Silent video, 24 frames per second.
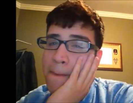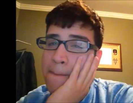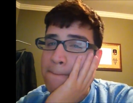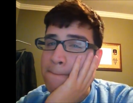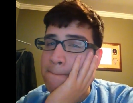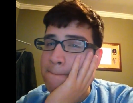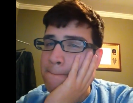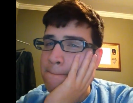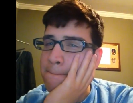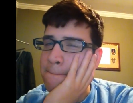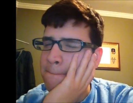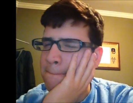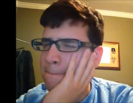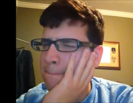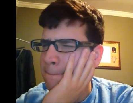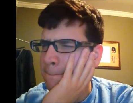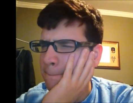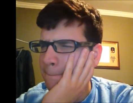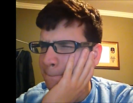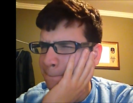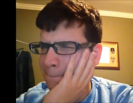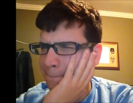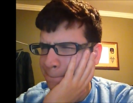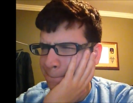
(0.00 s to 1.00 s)

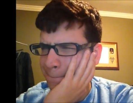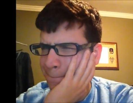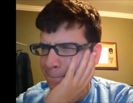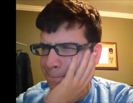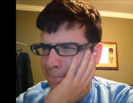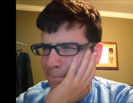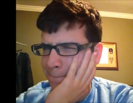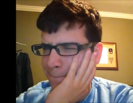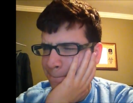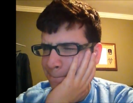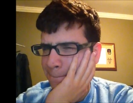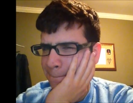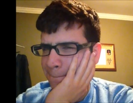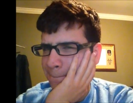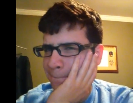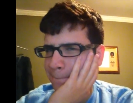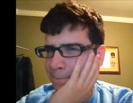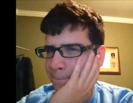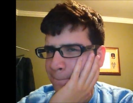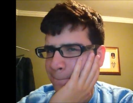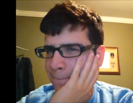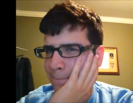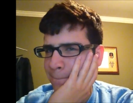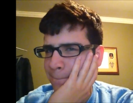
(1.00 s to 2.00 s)

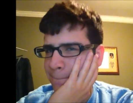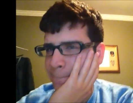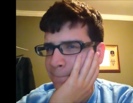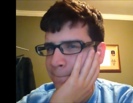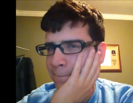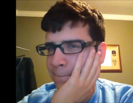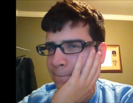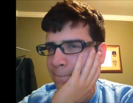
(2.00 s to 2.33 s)
Nothing is said.